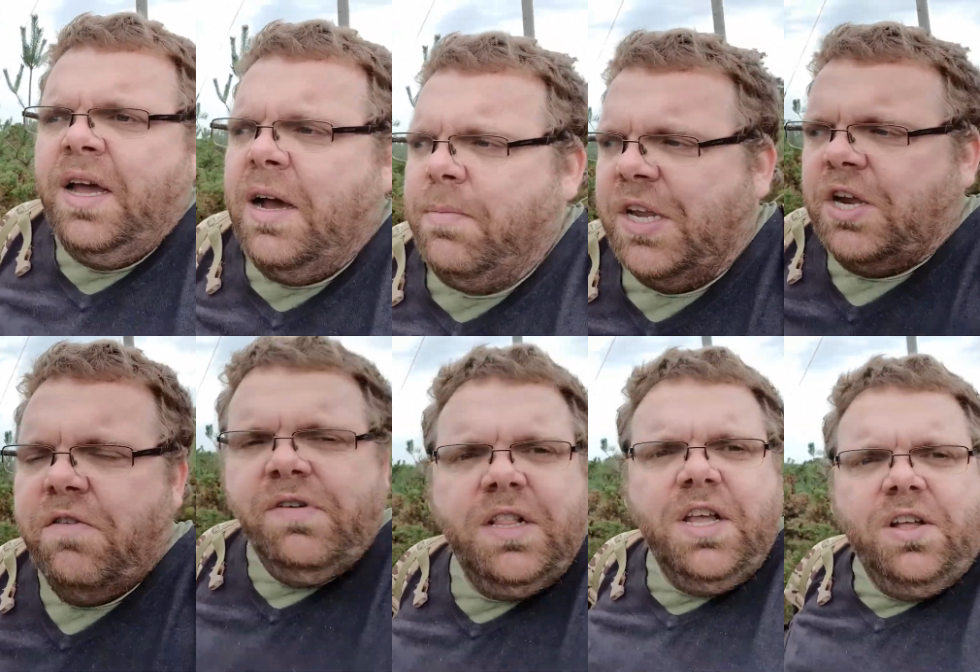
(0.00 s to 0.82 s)
And we're
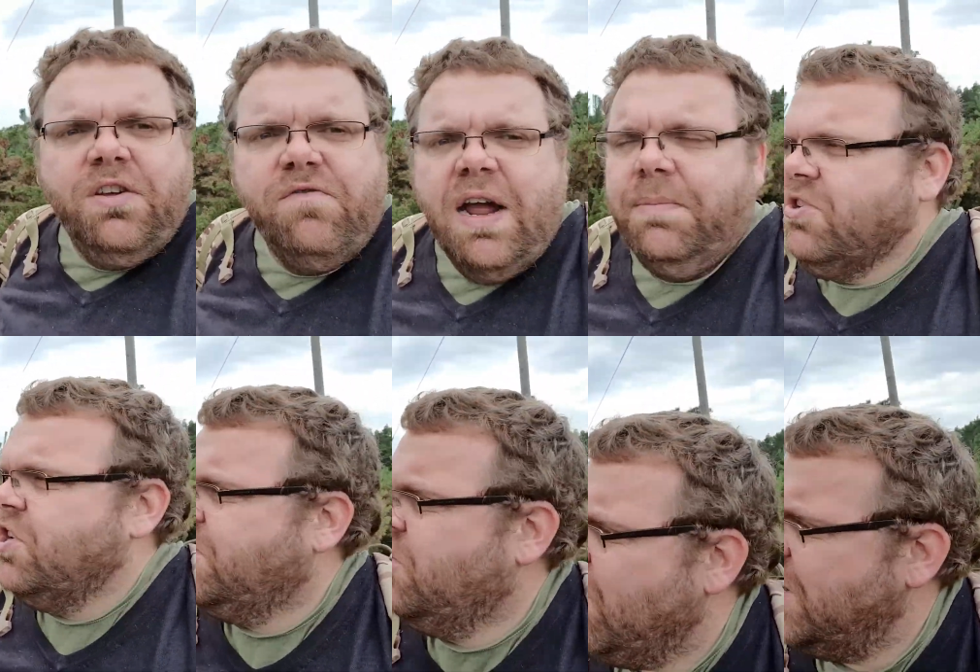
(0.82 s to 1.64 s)
currently on the
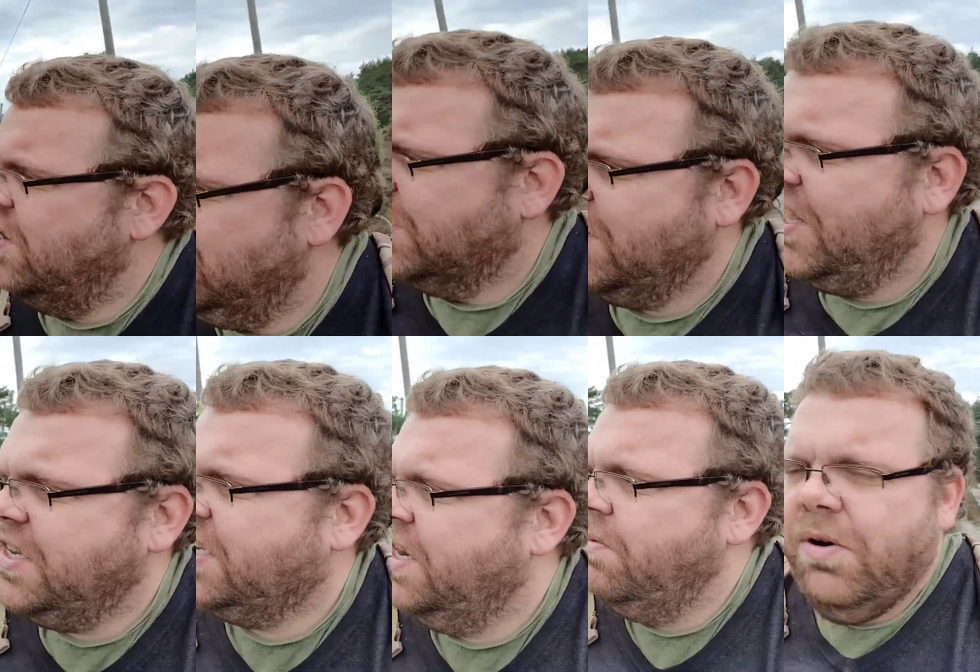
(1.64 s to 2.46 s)
Raptor Trail, so let's
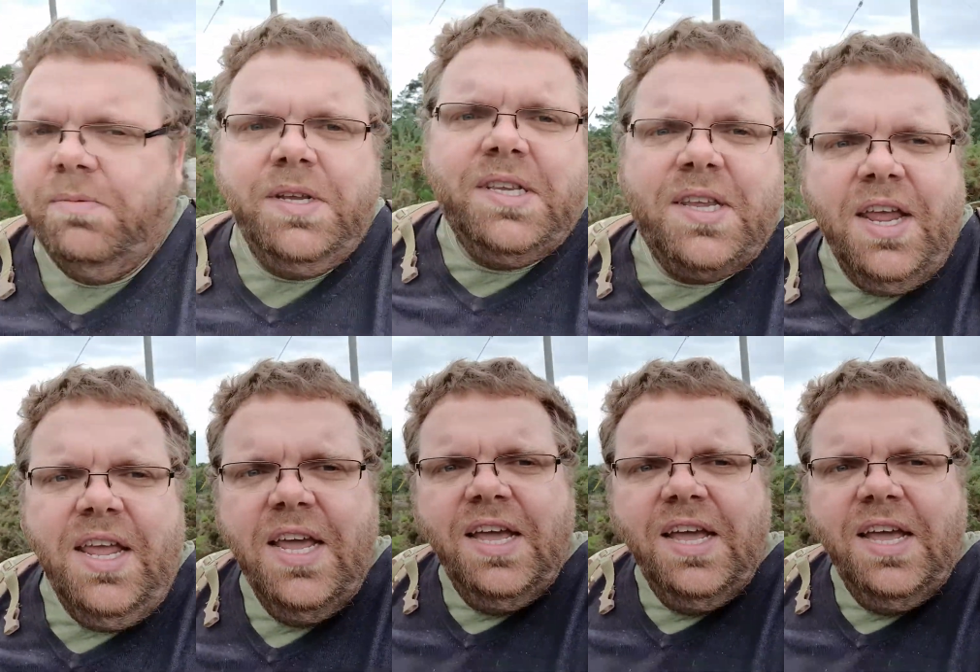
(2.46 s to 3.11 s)
see what we see.